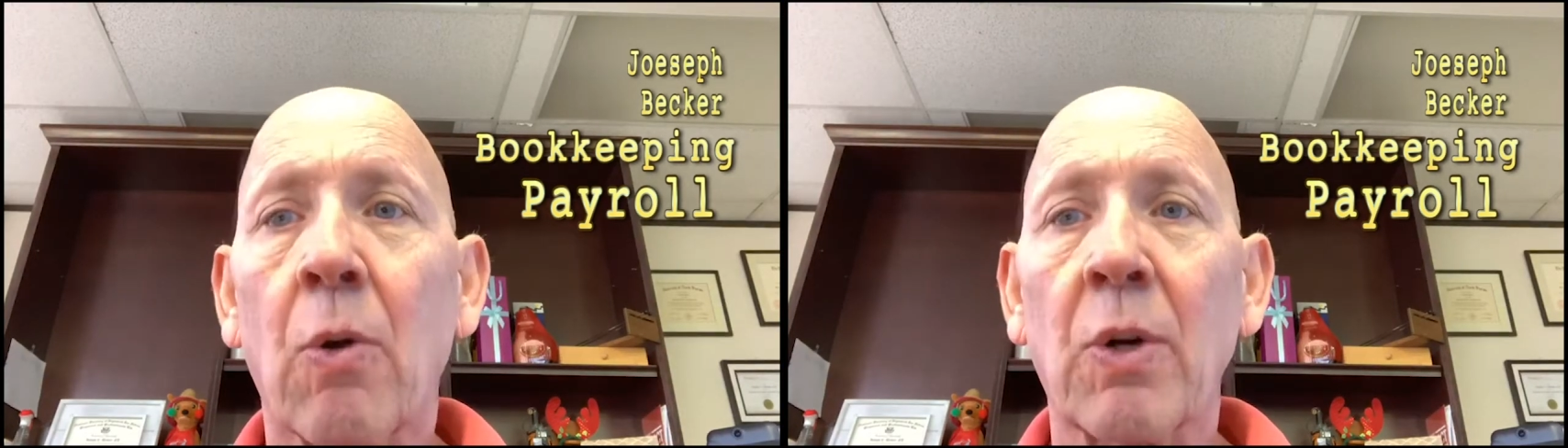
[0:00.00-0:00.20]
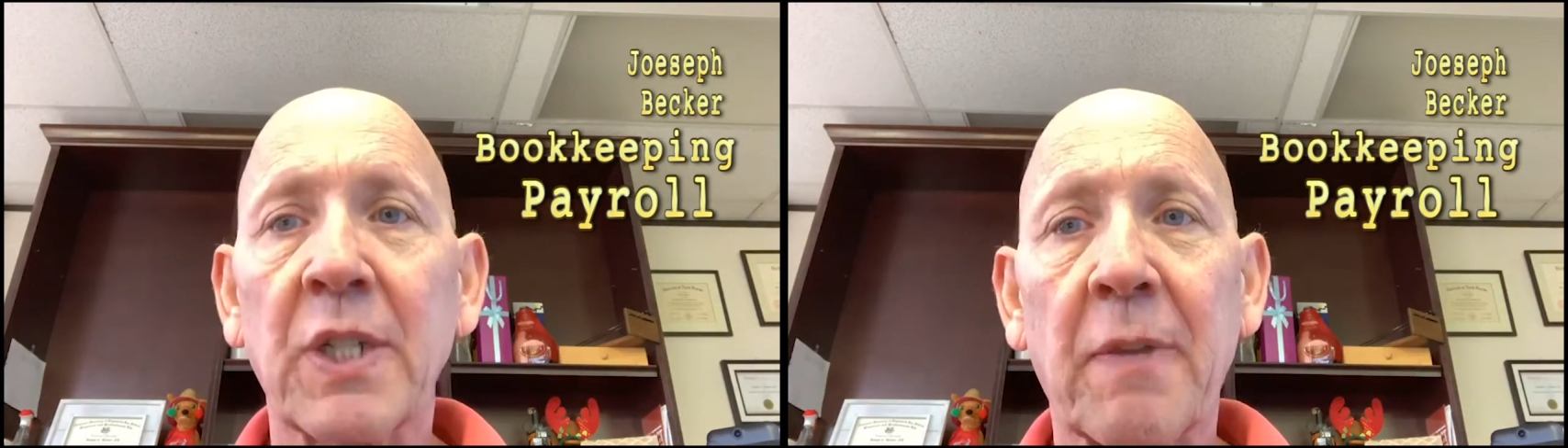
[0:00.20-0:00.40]

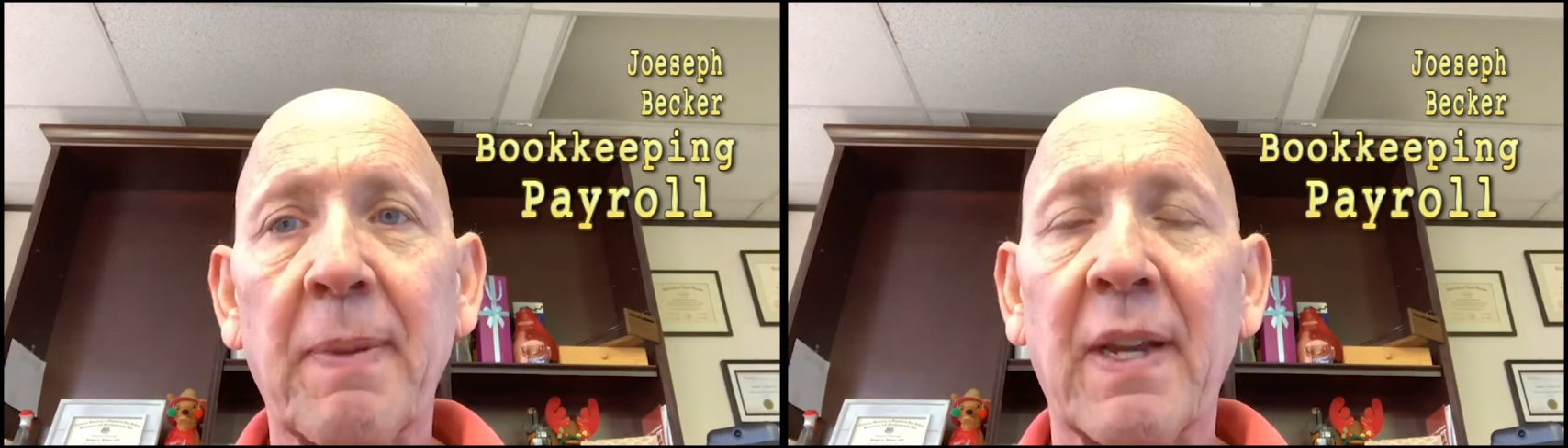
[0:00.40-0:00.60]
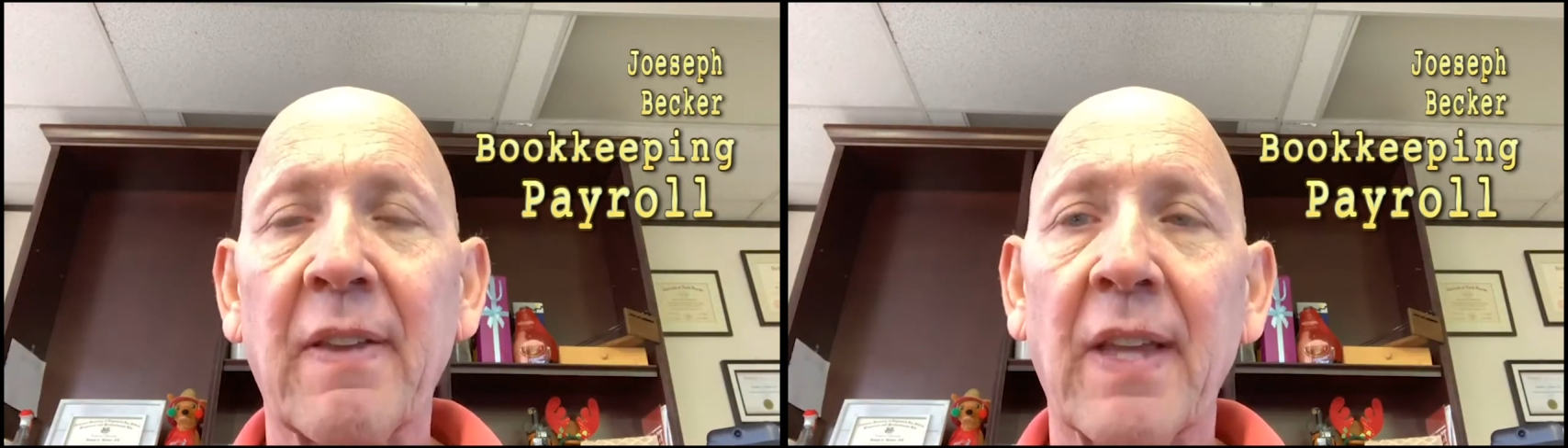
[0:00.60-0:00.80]
or just
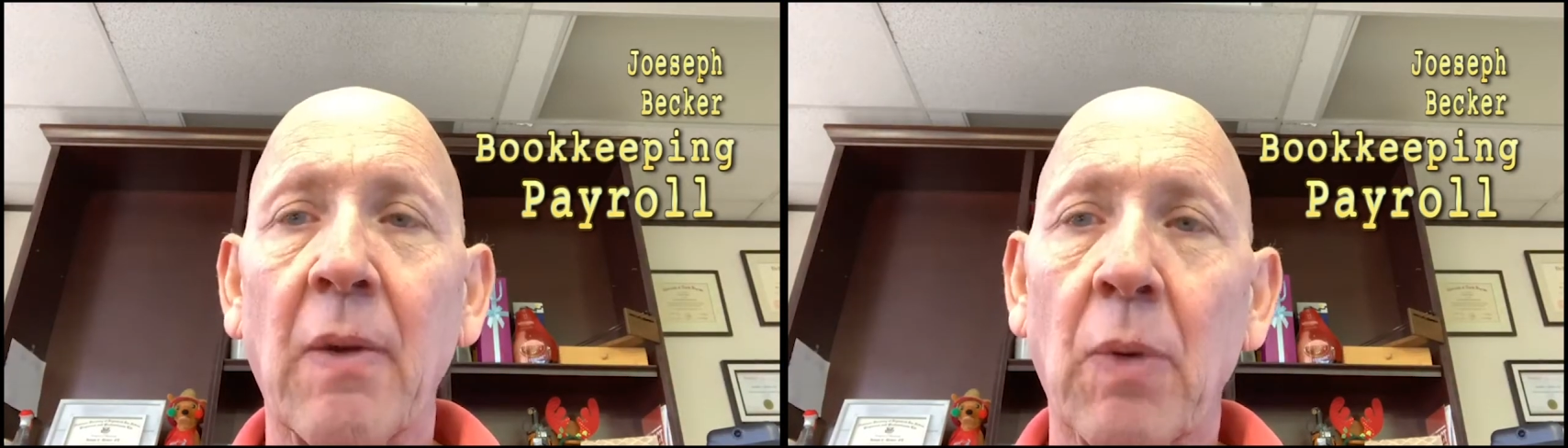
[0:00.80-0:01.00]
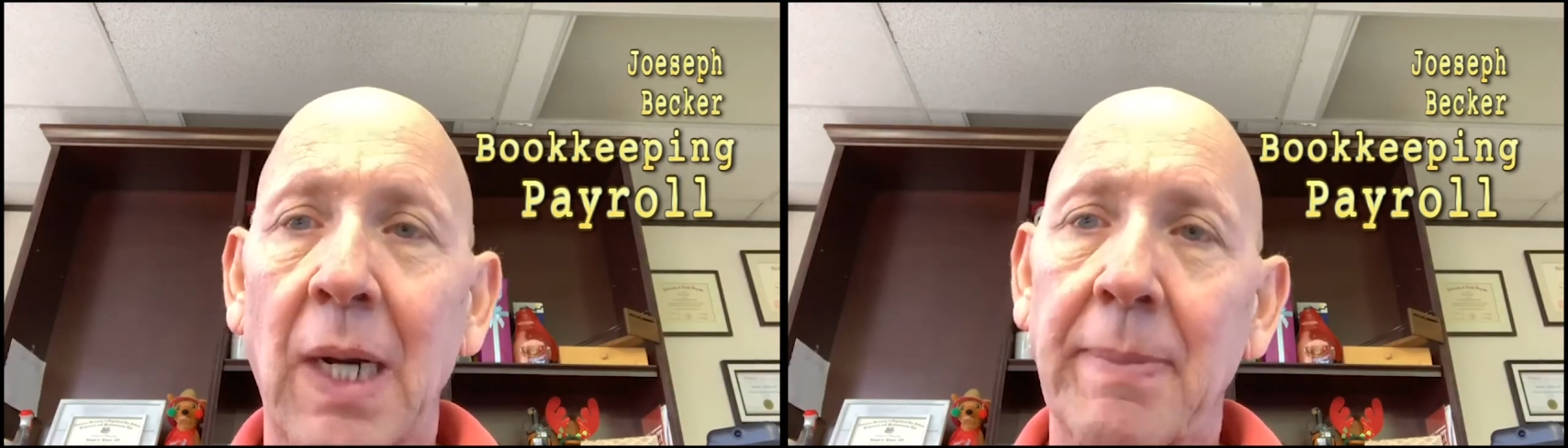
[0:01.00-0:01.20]
because they
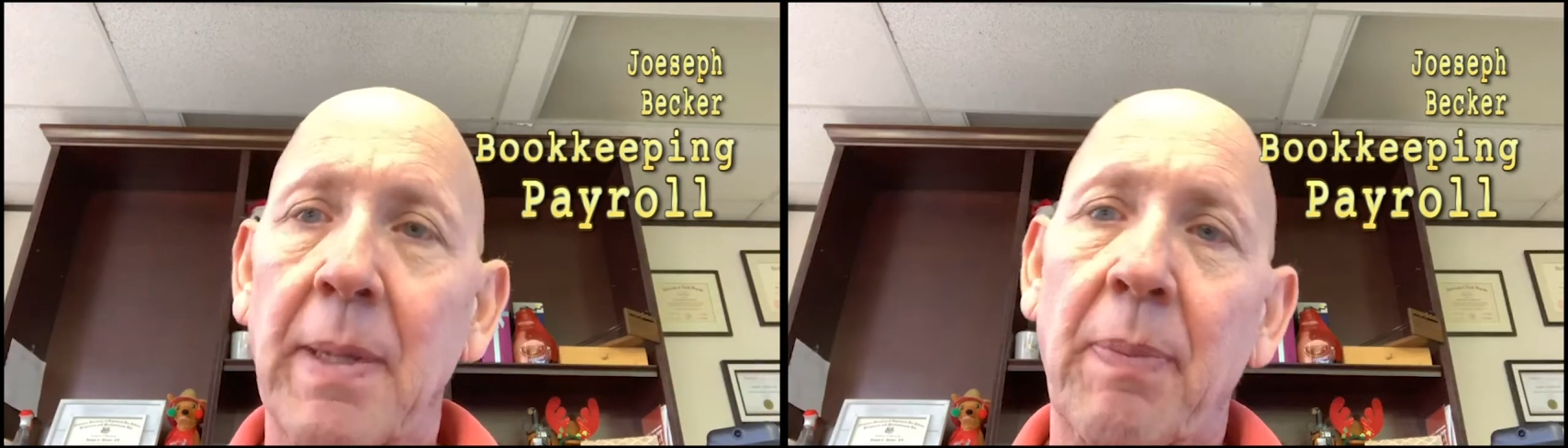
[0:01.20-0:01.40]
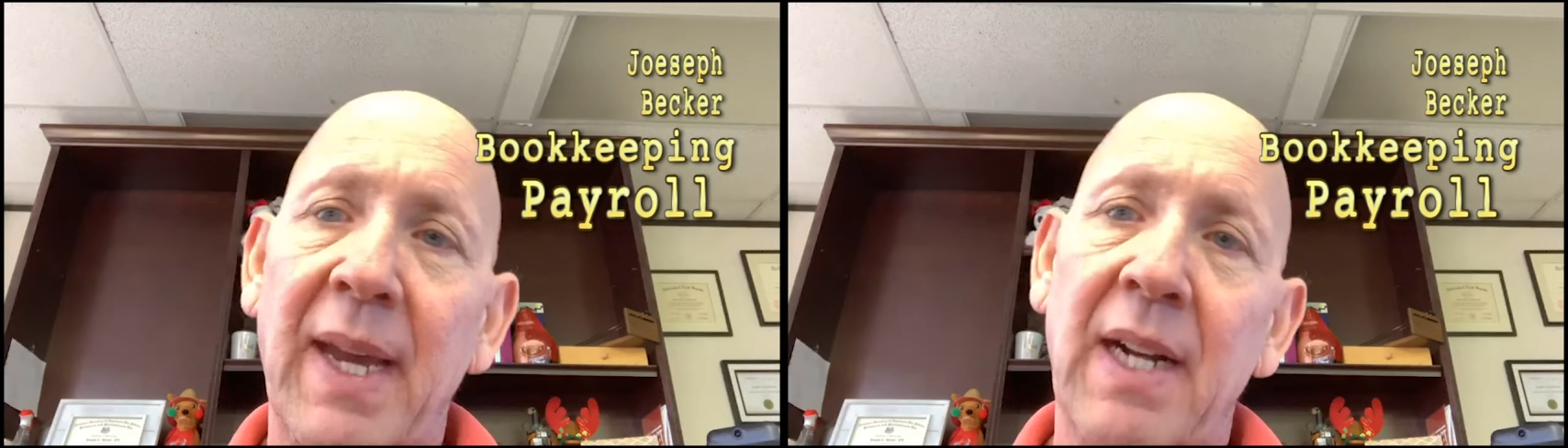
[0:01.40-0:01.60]
want to
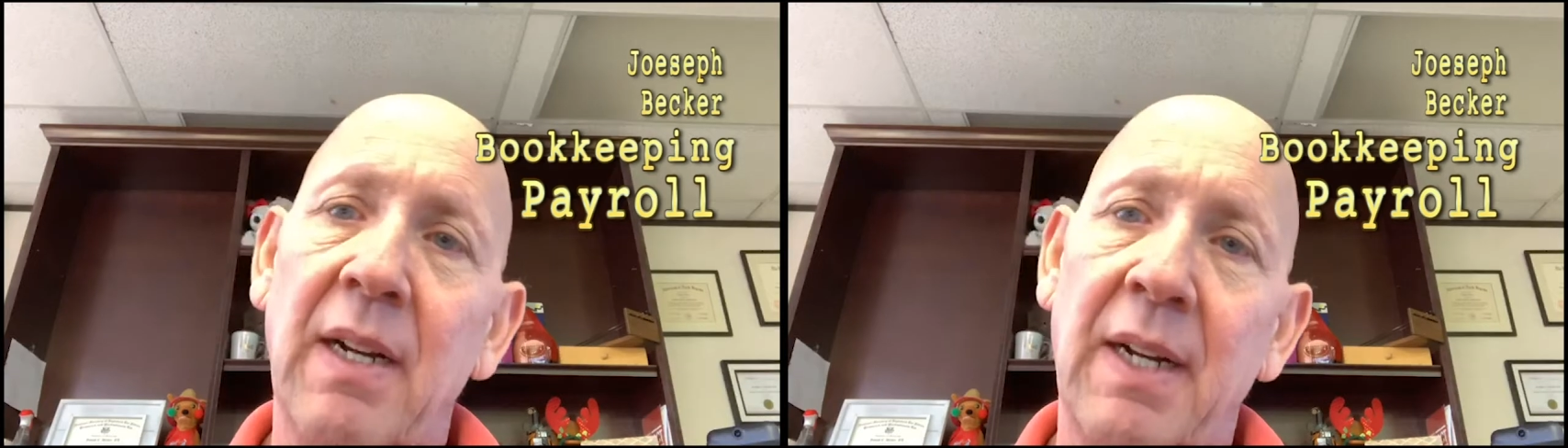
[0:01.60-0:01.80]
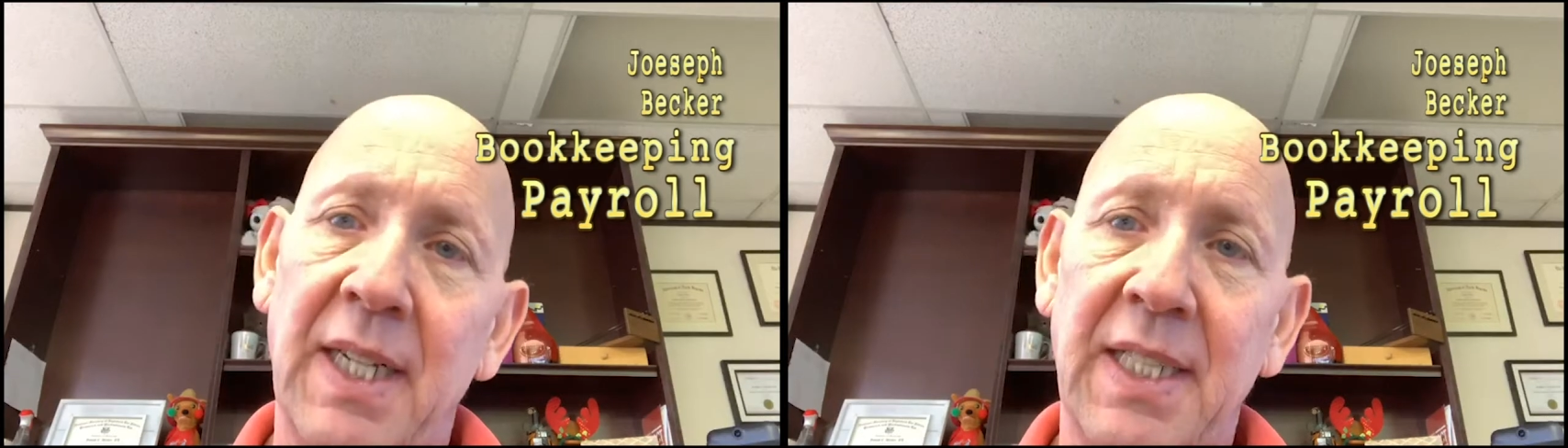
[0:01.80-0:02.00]
be paid
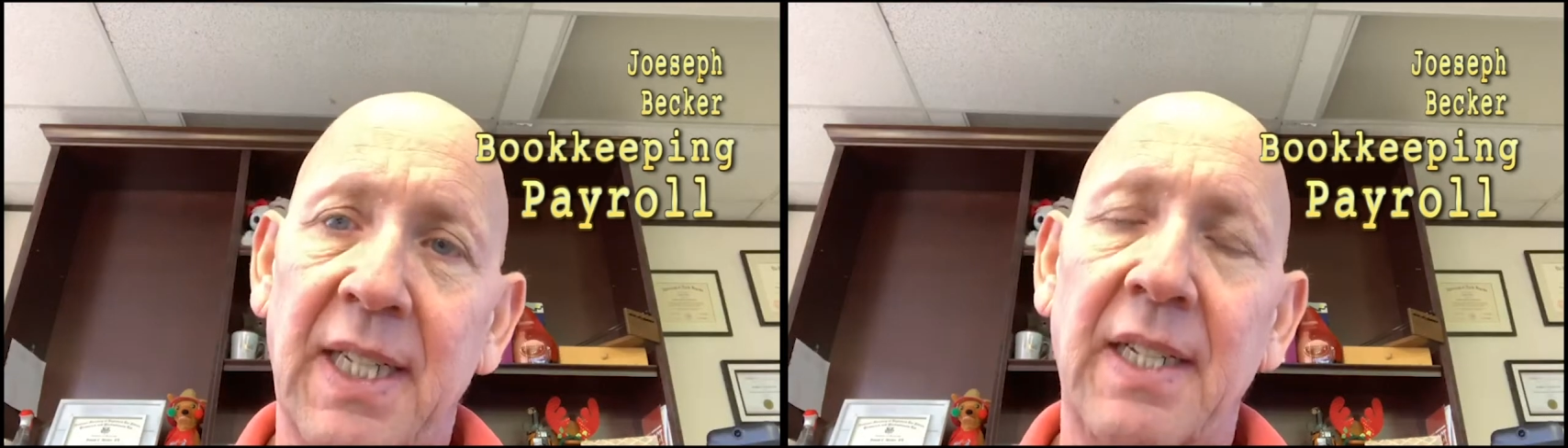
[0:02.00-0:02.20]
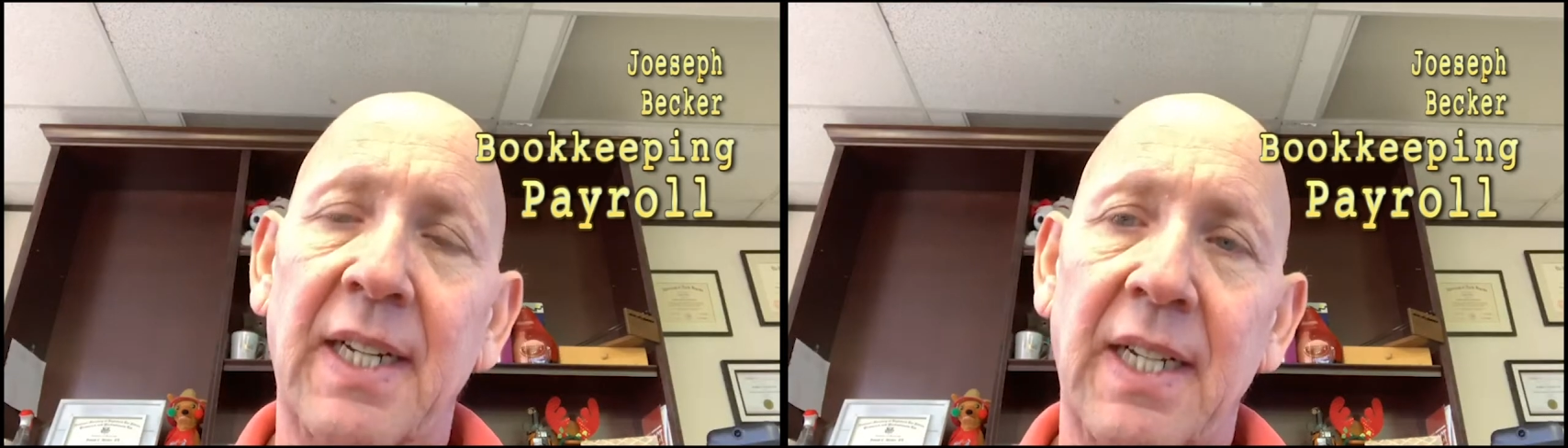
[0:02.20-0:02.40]
on a
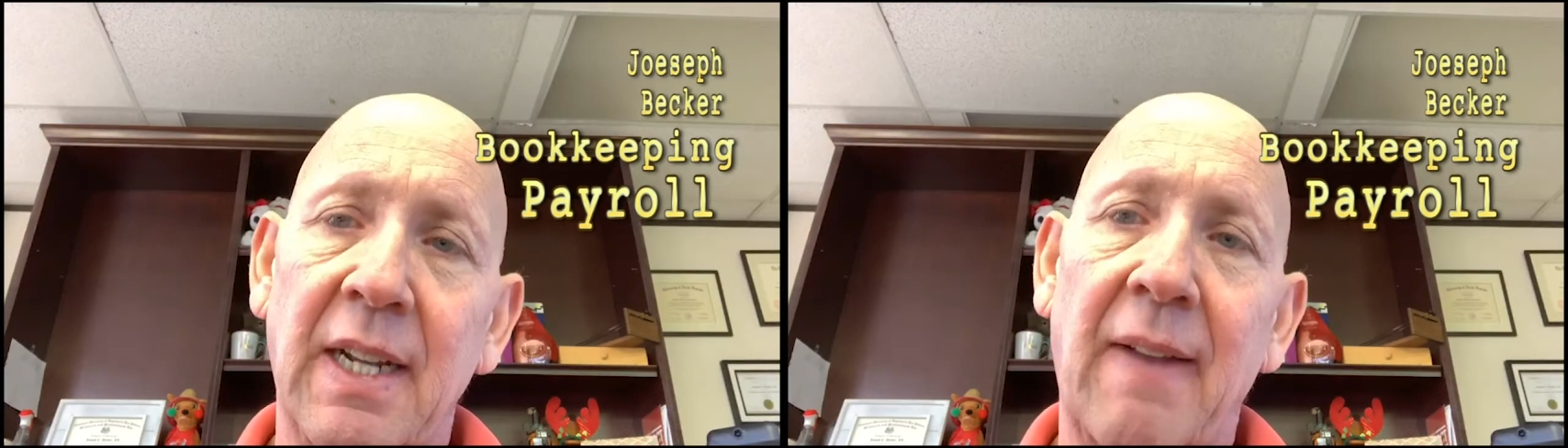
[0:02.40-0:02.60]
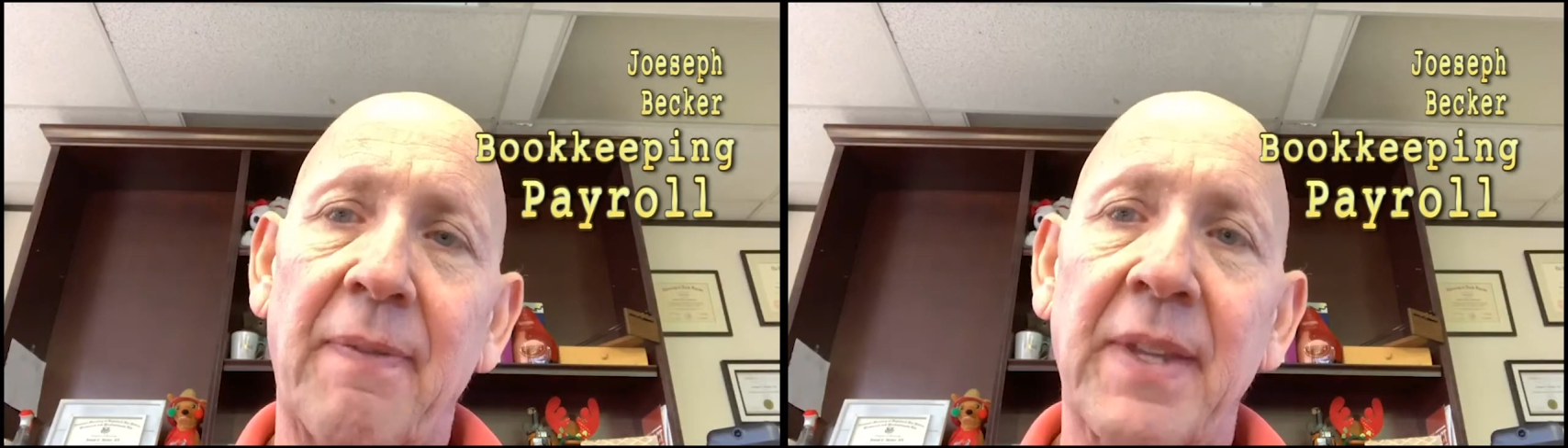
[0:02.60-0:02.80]
1099.